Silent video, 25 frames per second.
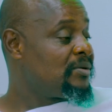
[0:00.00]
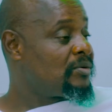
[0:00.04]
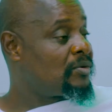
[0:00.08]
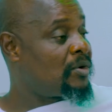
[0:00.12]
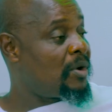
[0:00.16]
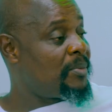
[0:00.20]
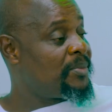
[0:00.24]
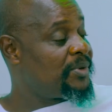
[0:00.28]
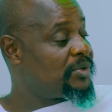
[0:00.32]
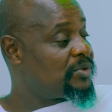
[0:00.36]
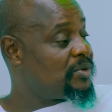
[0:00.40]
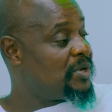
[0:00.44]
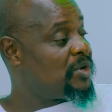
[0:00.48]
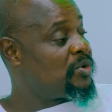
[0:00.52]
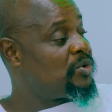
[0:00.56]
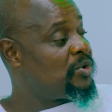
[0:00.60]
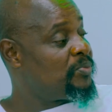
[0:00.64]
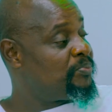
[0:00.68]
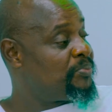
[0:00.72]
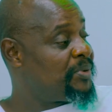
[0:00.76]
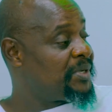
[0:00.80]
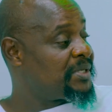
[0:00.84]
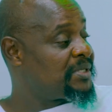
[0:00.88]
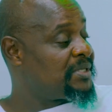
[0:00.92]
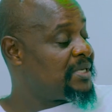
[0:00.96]
coming to a
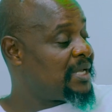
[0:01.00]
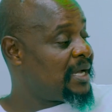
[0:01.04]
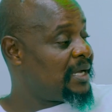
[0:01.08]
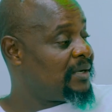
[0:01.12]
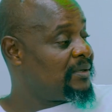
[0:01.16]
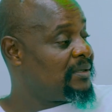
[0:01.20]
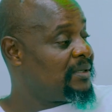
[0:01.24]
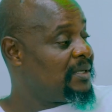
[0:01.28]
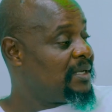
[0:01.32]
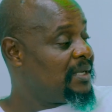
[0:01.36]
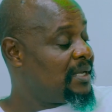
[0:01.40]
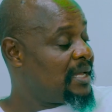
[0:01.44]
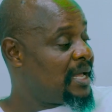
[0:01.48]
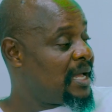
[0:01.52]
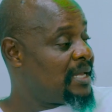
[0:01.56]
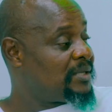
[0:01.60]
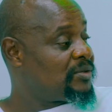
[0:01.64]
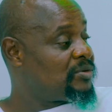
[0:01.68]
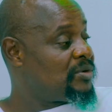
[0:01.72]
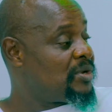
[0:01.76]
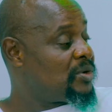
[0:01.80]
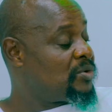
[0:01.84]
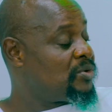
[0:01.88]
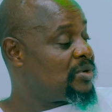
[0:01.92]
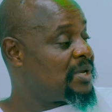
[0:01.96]
good pitch now and
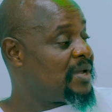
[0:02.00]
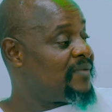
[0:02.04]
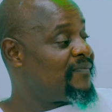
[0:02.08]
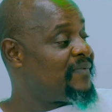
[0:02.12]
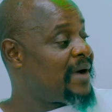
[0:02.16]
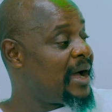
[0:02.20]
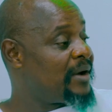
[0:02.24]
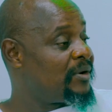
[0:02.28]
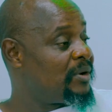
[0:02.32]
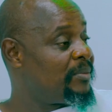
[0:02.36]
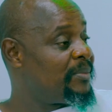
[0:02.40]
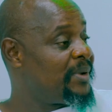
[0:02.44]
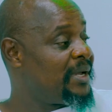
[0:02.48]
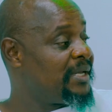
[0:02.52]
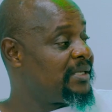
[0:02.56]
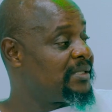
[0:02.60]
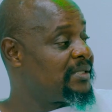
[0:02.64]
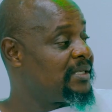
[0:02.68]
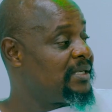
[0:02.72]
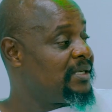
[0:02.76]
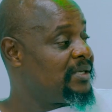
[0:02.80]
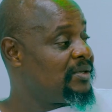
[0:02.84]
to a good environment,